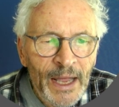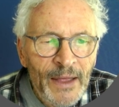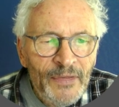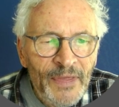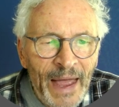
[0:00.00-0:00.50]

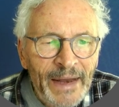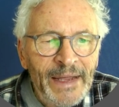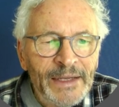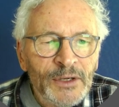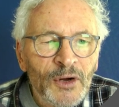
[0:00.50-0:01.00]
that
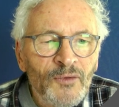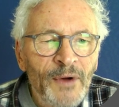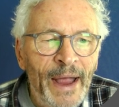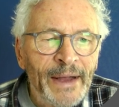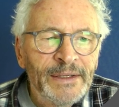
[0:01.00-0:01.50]
is
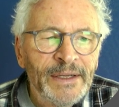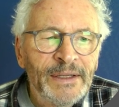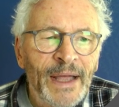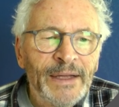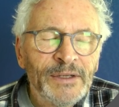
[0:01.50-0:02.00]
correct. It
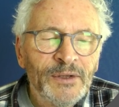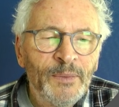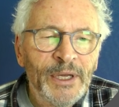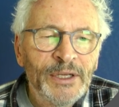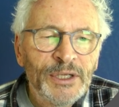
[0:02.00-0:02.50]
has to be
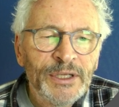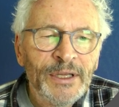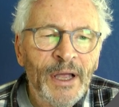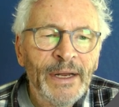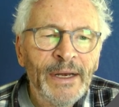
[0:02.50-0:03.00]

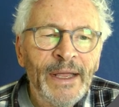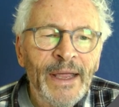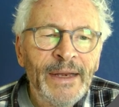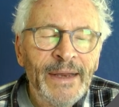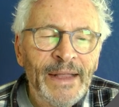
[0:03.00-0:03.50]
slightly
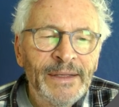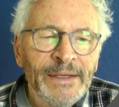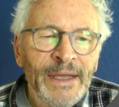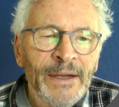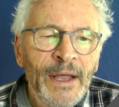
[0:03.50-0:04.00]

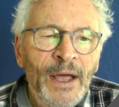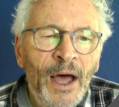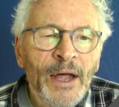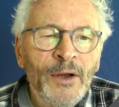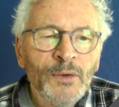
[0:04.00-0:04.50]
indented,
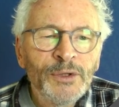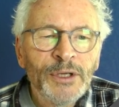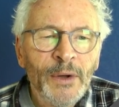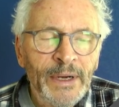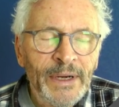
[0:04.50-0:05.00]
and also
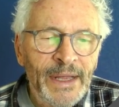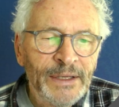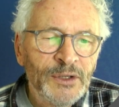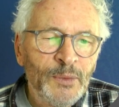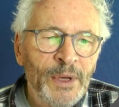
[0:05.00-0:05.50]
it needs
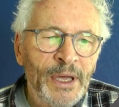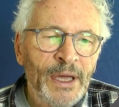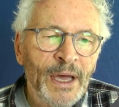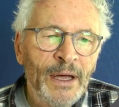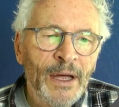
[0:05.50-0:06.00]
to be
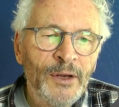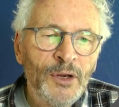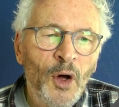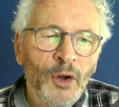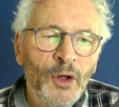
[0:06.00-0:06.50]

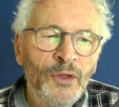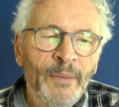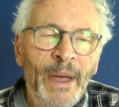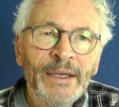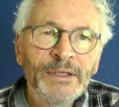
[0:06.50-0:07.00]
not on the
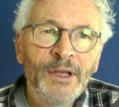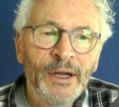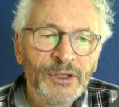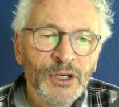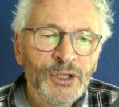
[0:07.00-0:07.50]
baseline,
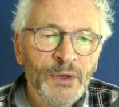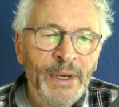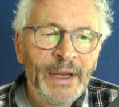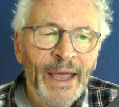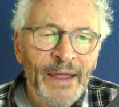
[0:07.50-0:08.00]
just to
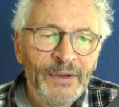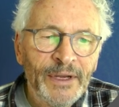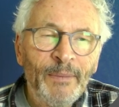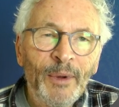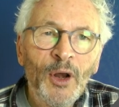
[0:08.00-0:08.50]
indicate that it
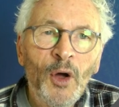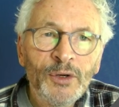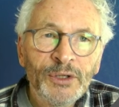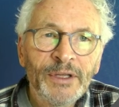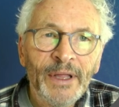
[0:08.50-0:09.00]
belongs
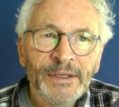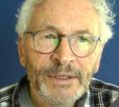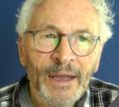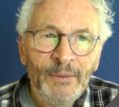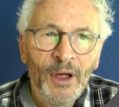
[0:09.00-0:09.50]
to that
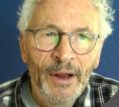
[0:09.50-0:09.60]
same line.